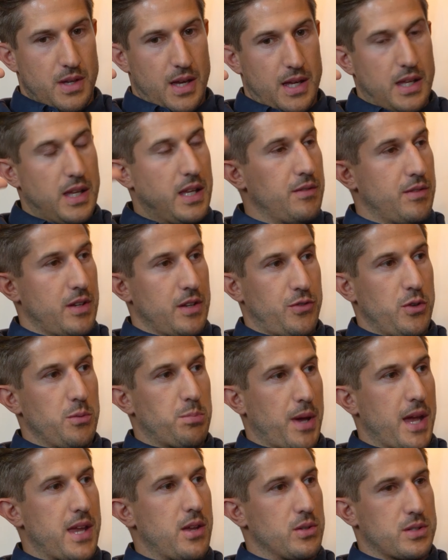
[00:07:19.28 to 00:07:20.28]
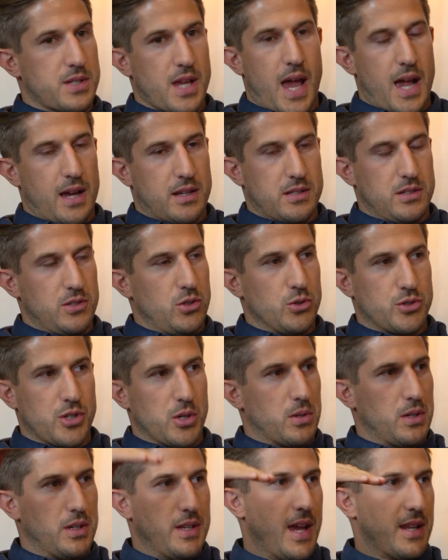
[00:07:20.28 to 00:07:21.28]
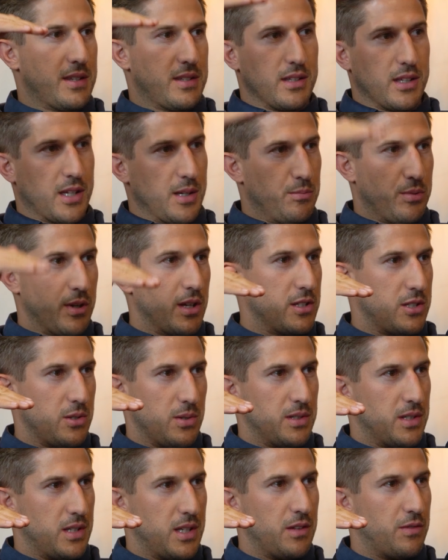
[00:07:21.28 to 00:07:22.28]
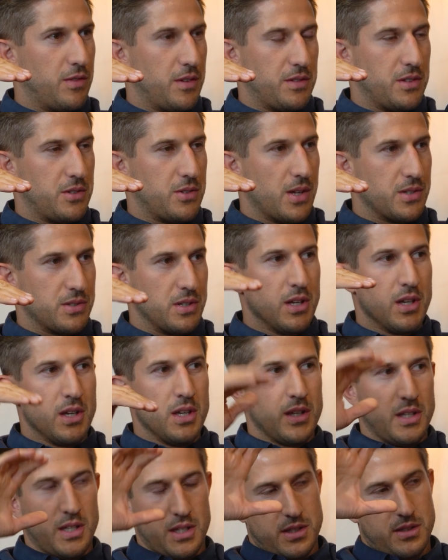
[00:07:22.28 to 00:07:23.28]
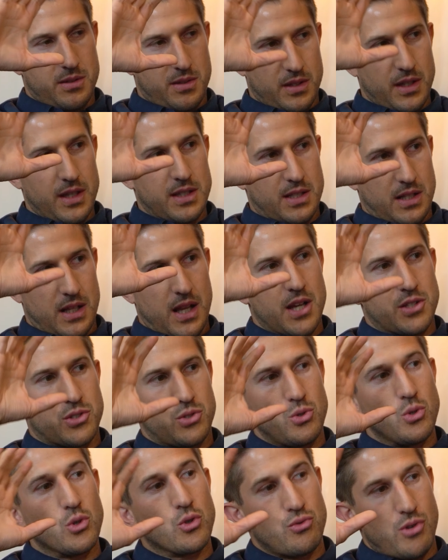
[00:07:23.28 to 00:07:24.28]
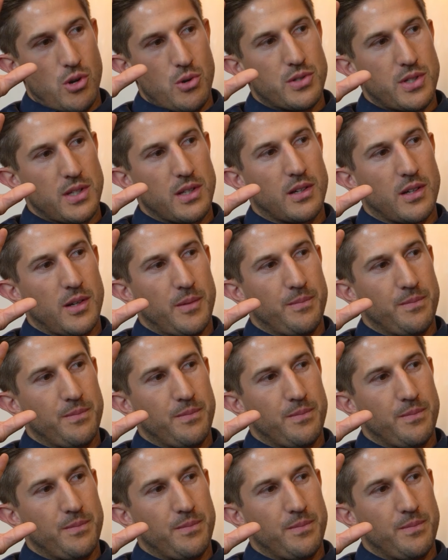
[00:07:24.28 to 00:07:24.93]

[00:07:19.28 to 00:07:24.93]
Even if you pay your tax and your total net income brings you underneath 50,000, it's classed on your gross income.